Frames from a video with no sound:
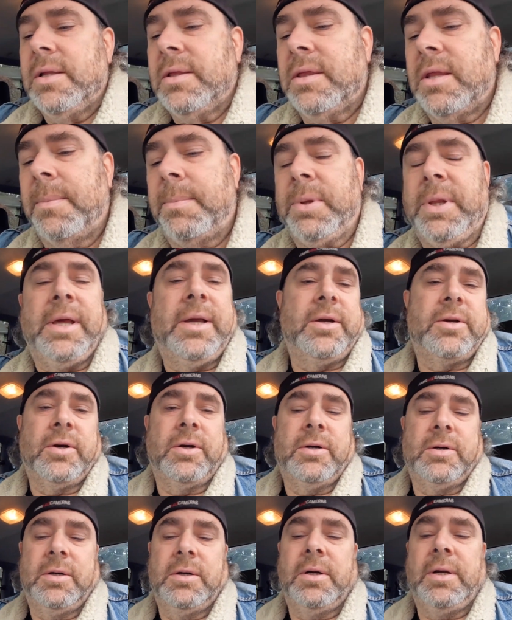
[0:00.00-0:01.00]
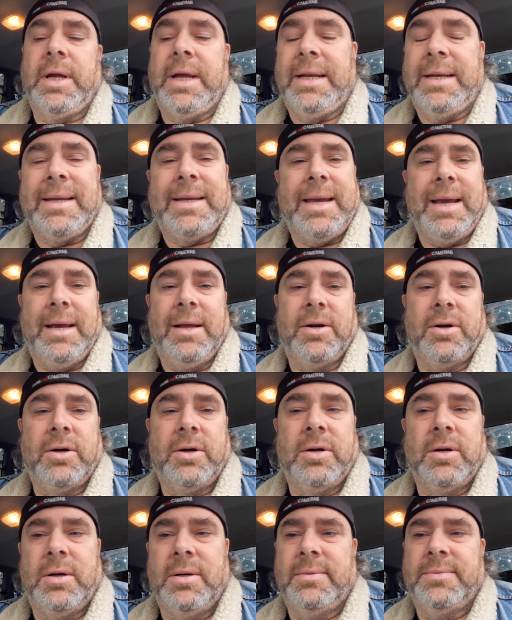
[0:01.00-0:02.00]
the blinker
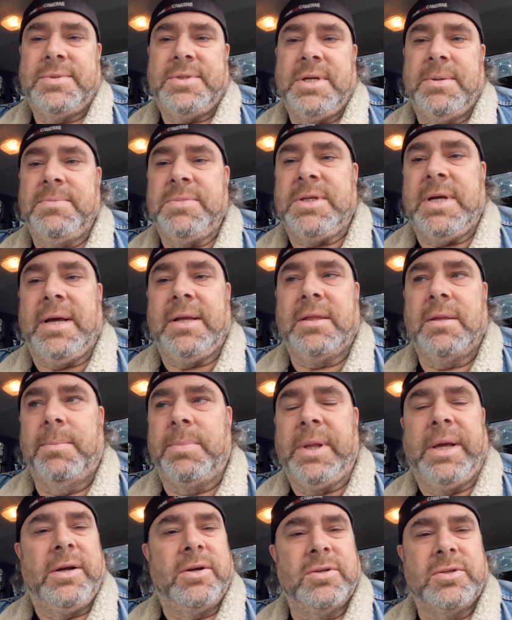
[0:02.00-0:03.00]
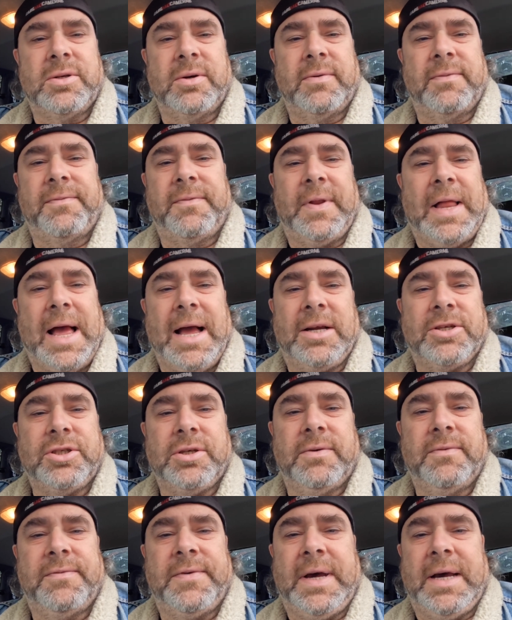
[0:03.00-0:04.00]
indicator seems like the blinkers are
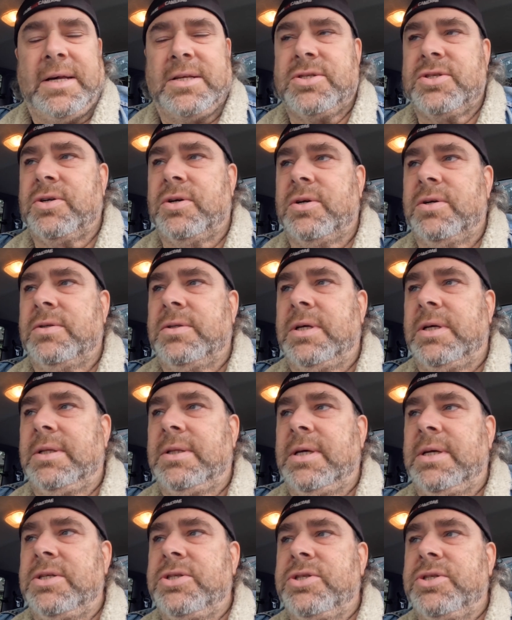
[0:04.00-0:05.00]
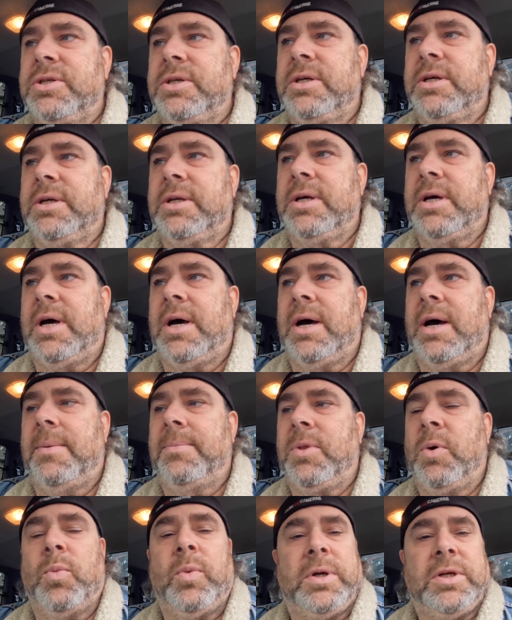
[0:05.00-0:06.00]
flashing faster than they should.
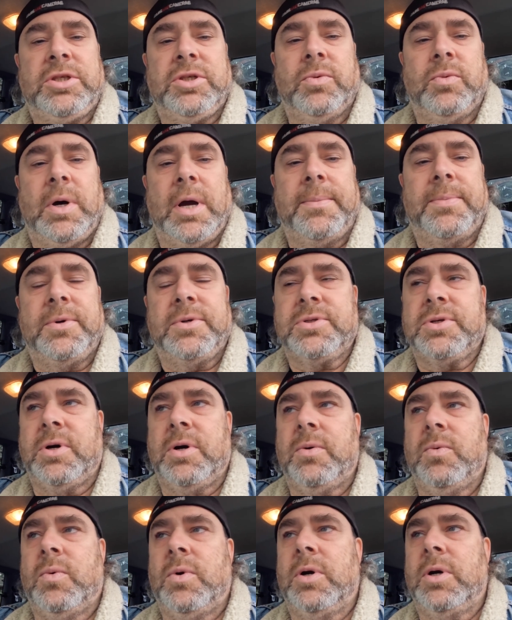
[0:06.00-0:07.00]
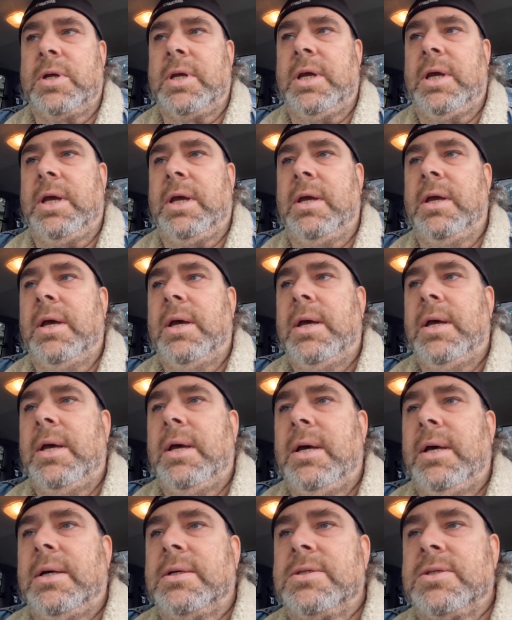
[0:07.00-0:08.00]
The windshield wipers aren't working,
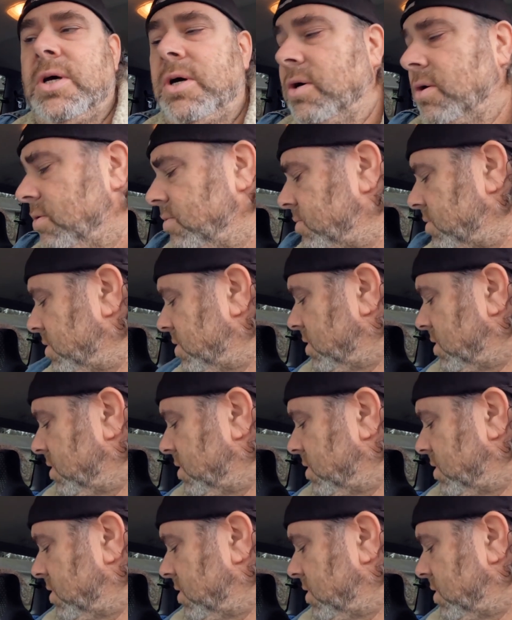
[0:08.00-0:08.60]
so